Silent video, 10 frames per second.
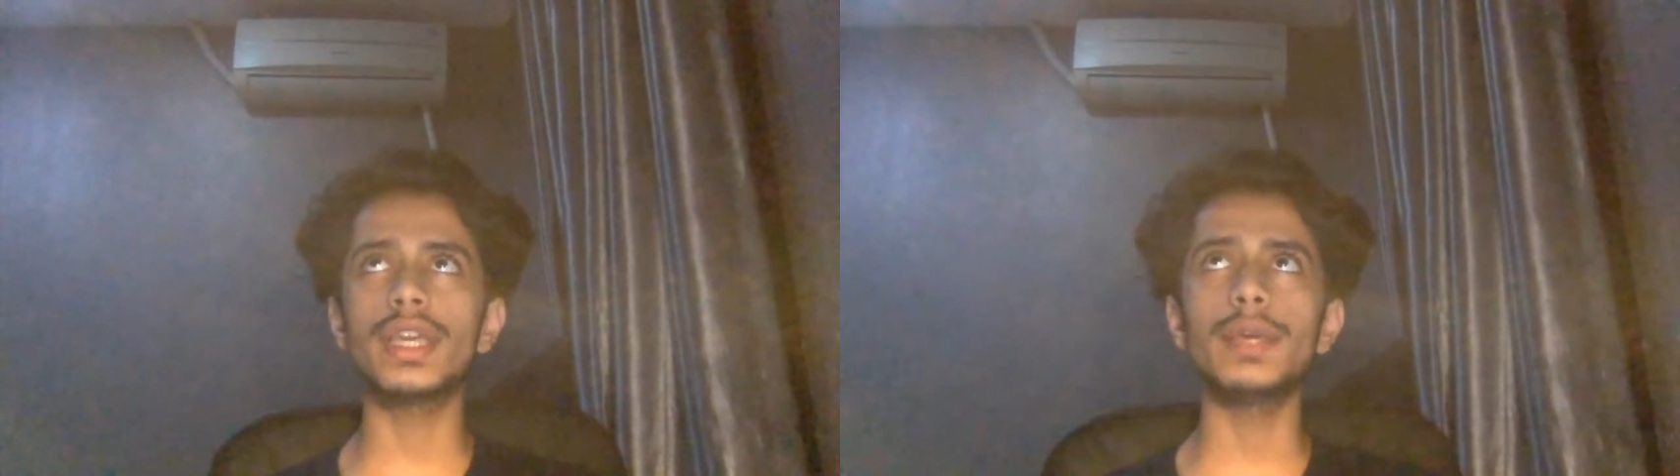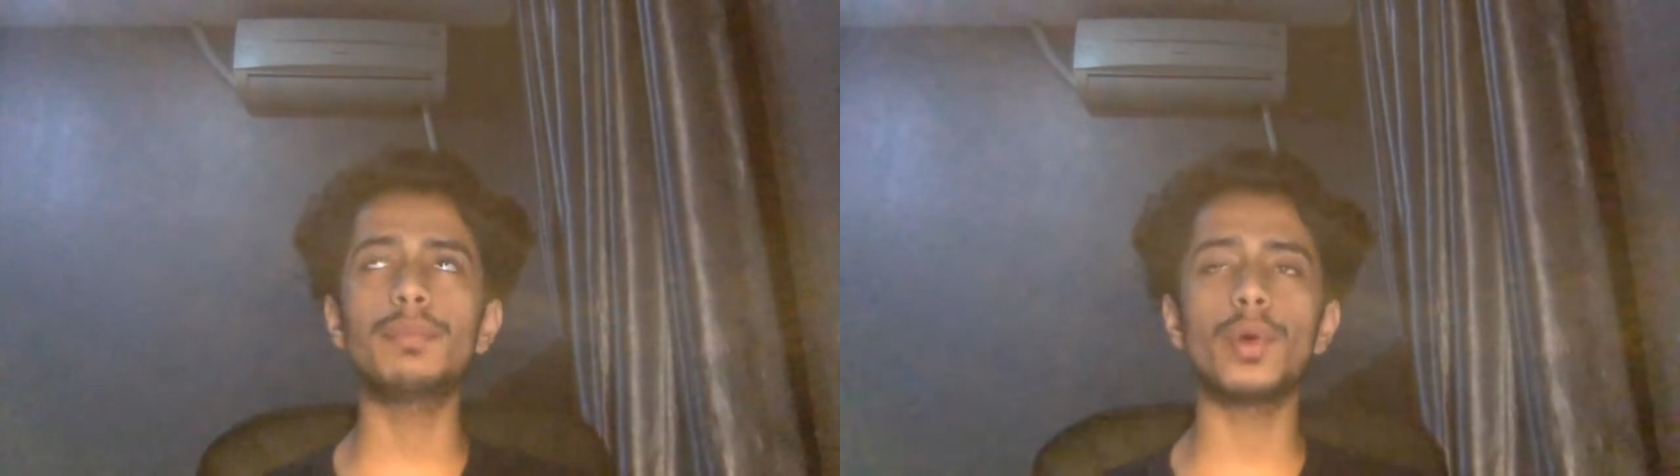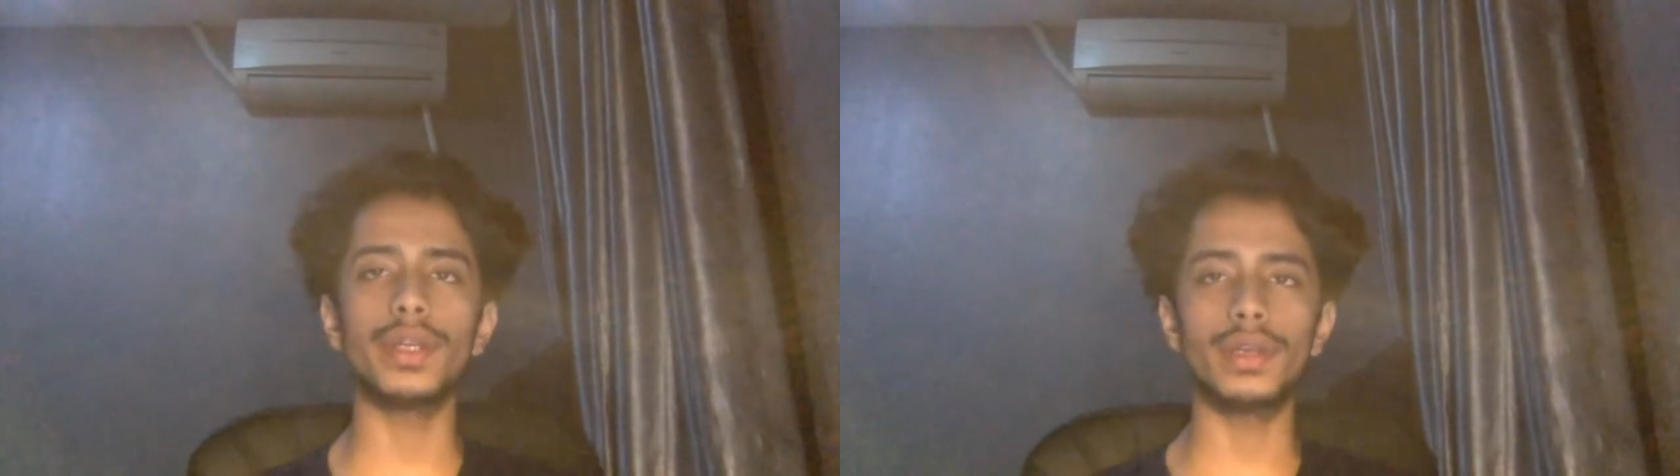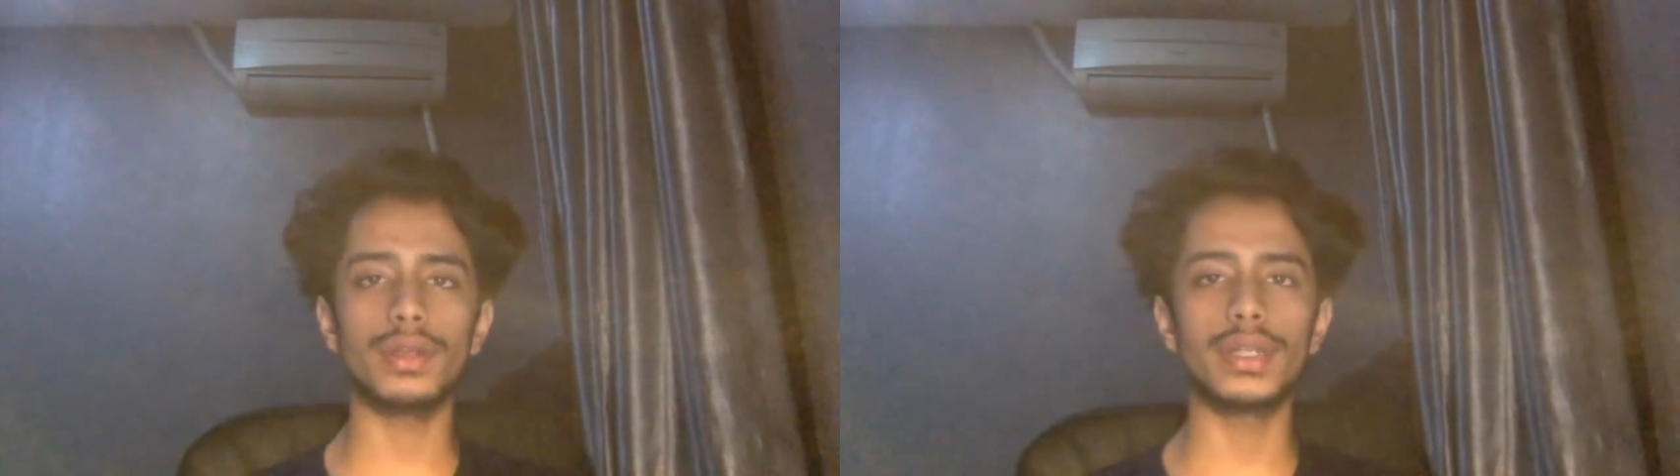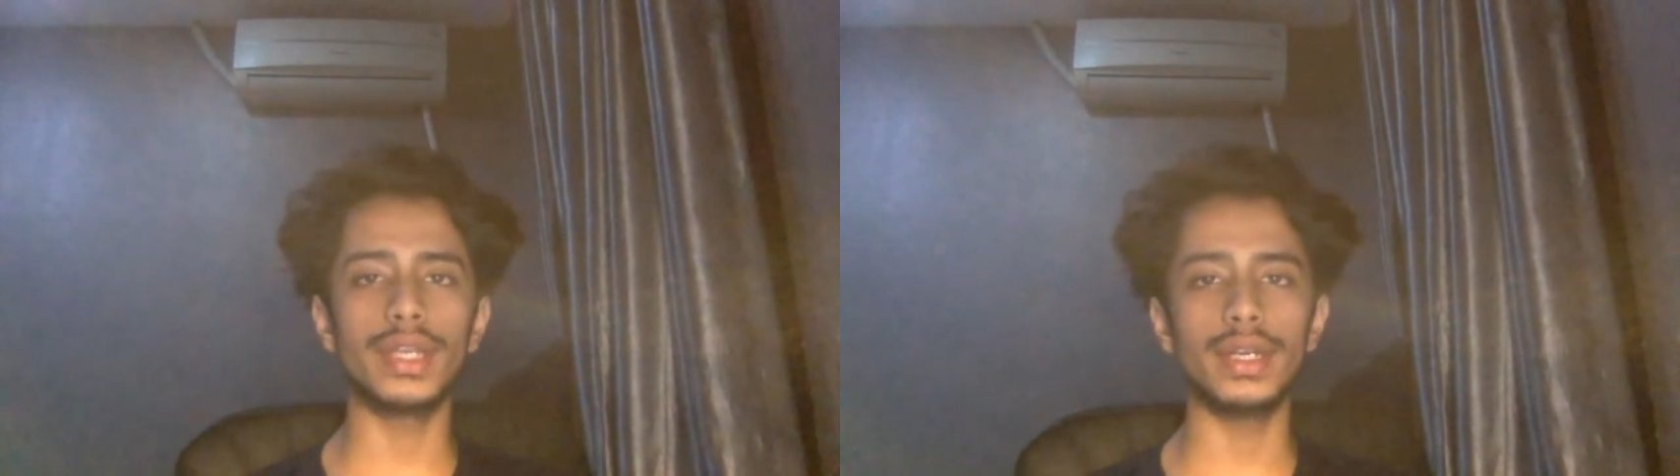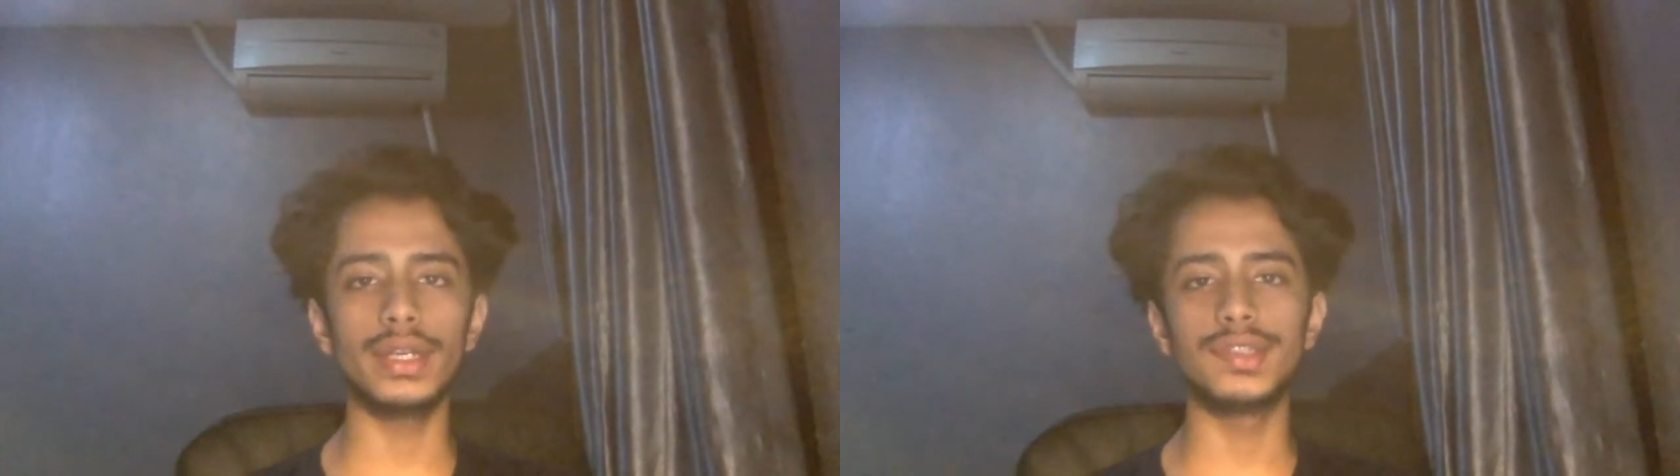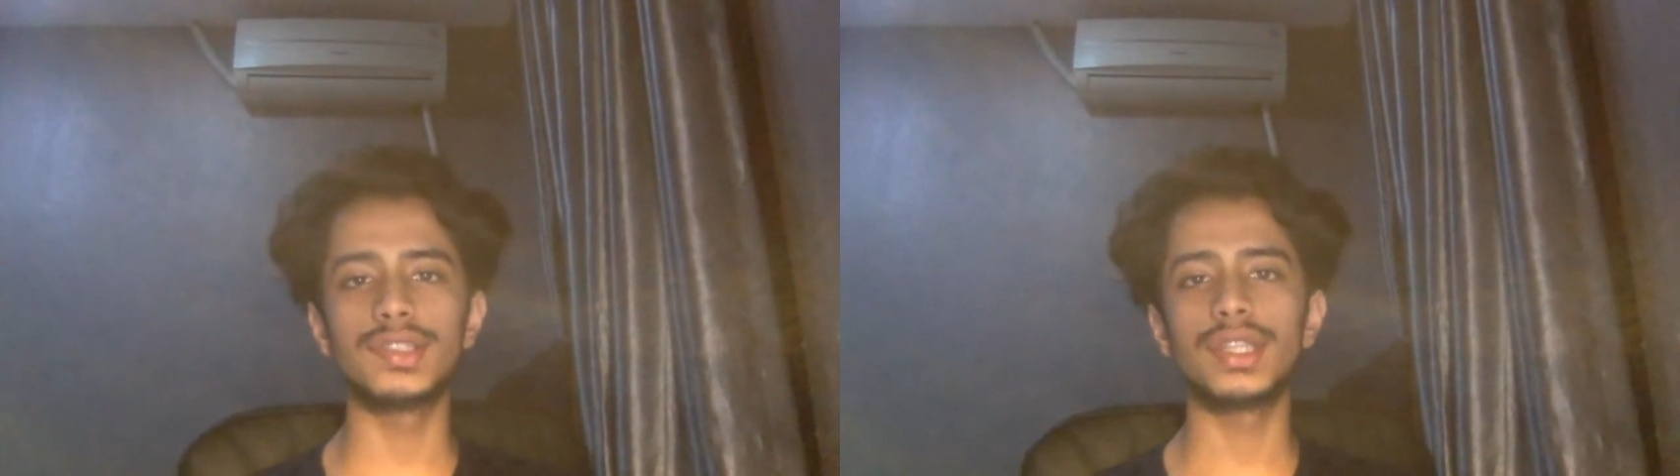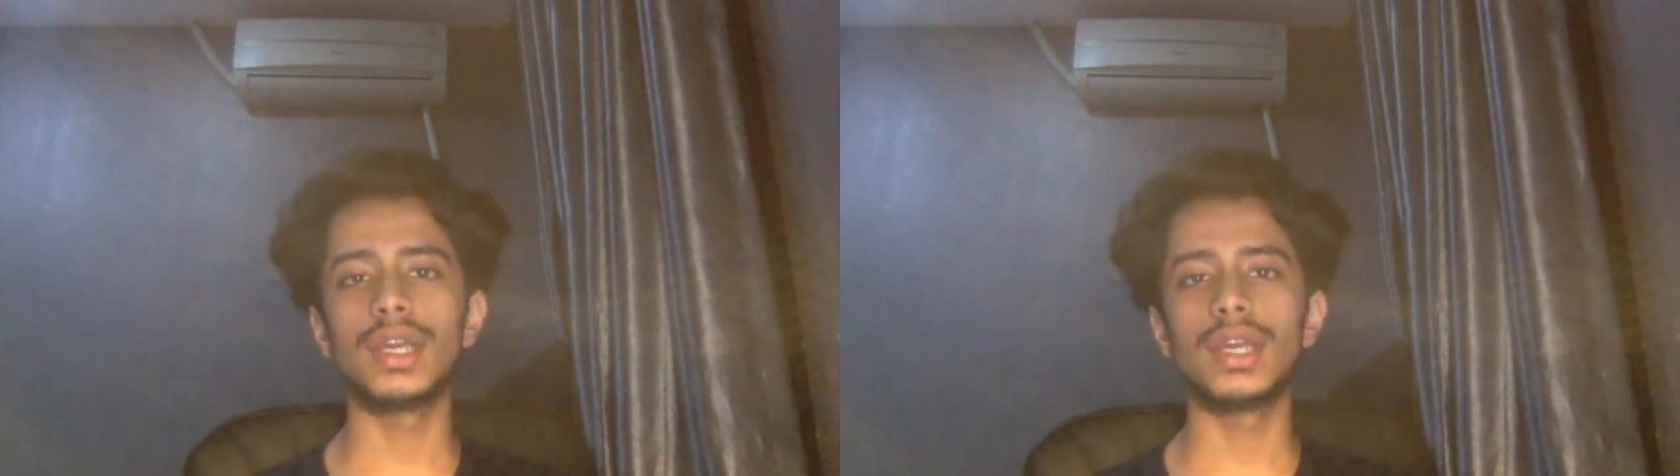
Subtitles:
key point that is,